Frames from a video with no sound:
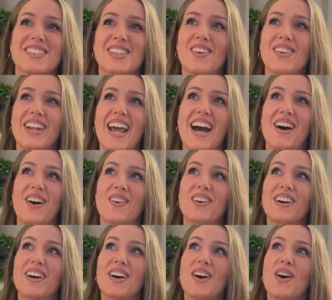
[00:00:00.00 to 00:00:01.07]
So
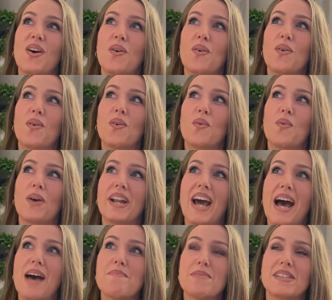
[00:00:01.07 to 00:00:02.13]
now what
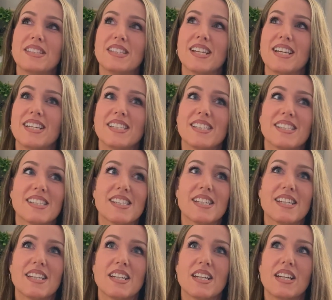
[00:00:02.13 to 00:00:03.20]
happens is,
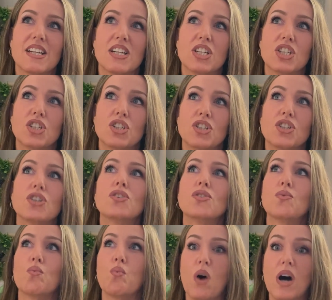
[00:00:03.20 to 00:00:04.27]

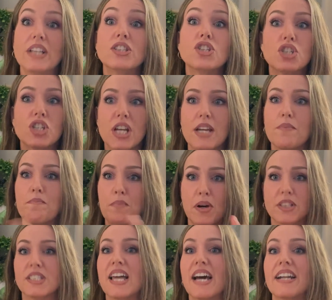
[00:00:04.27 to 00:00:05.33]
once she
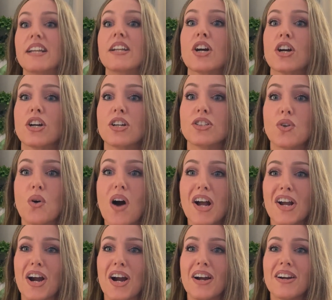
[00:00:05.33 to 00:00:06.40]
puts that in her
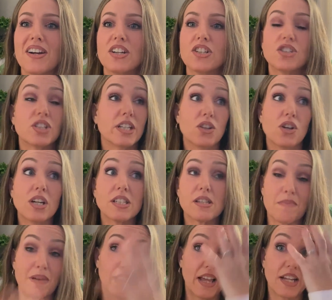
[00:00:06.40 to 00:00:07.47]
talker, she
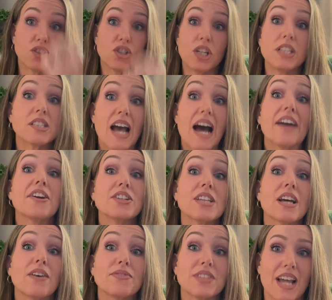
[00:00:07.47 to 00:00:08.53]
looks at me like she's got
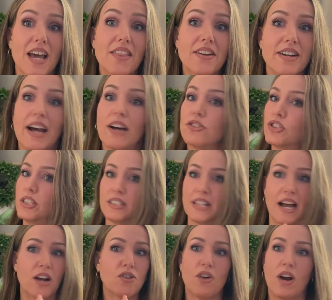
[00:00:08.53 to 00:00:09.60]
herself together now. She's
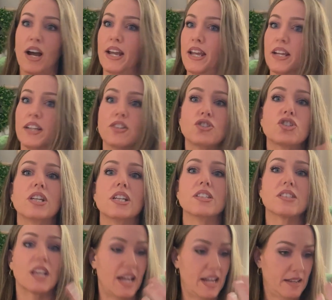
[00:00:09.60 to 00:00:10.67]
not crying.
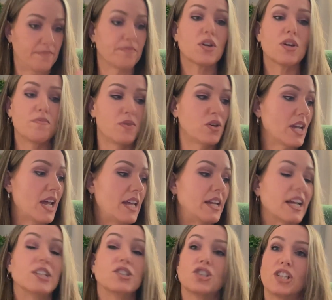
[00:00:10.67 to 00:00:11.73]
She's like
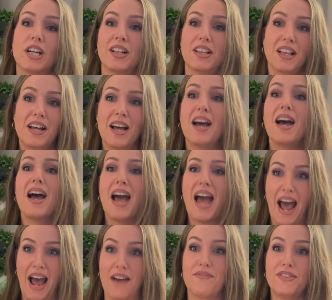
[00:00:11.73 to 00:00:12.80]
communicating, and she'll
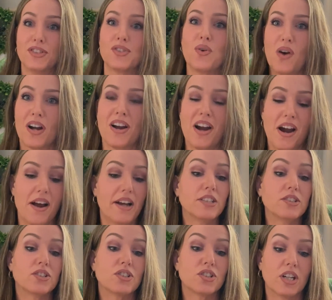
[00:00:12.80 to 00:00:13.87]
have the talker
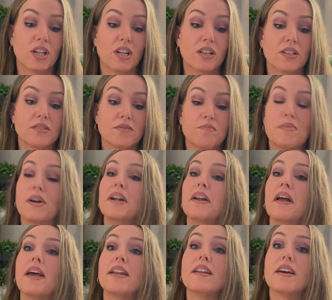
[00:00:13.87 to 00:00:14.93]
and she'll put
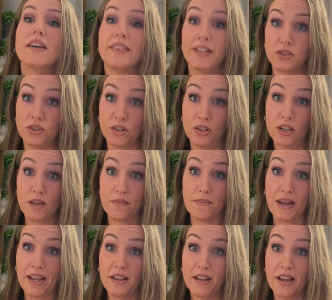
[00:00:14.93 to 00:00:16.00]
it in, and then she'll look at
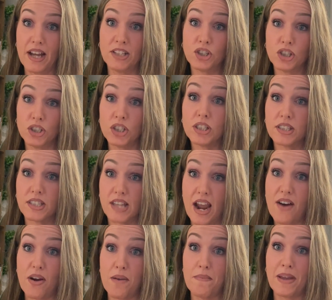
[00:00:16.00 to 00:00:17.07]
me and she'll just
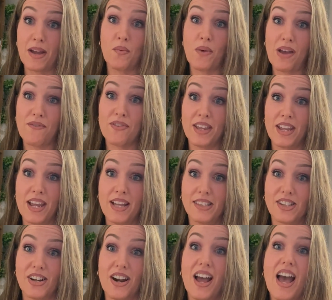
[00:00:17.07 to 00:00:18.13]
stare at me and wait for the
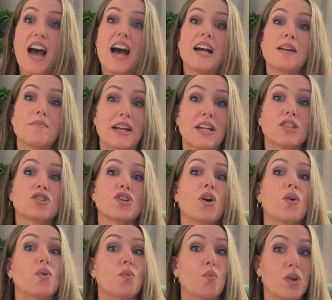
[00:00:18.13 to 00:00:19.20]
answer. And I'm like,
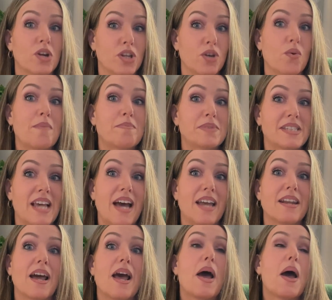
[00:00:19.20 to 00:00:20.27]
so were you
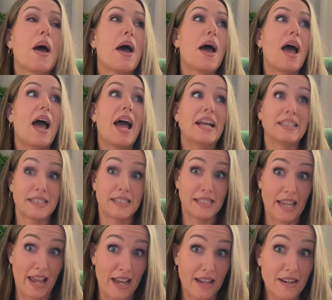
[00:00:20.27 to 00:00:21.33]
upset and
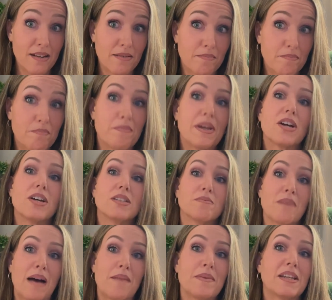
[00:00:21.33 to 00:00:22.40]
sad because
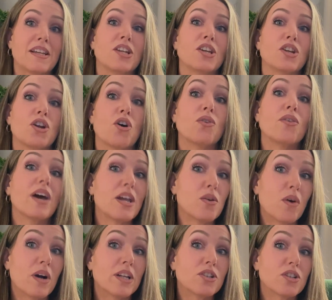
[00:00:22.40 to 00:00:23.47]
mommy didn't know that
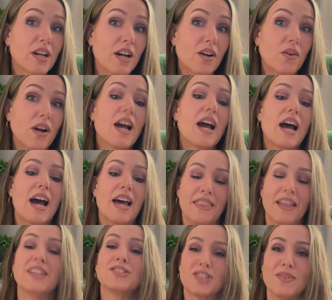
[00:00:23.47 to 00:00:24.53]
you wanted to go?
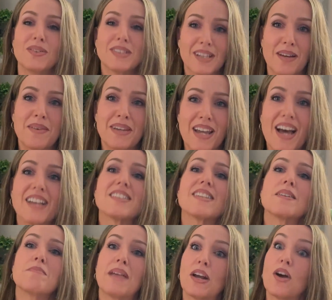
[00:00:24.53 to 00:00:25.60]
And then she would tell me
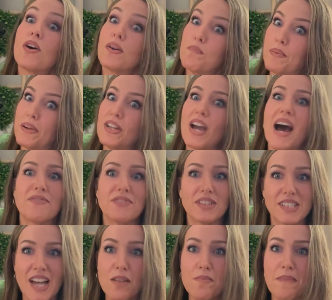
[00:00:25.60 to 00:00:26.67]
yes. And I'm like, oh, but you have
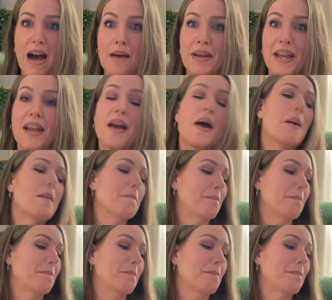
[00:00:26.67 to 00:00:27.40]
to tell mommy.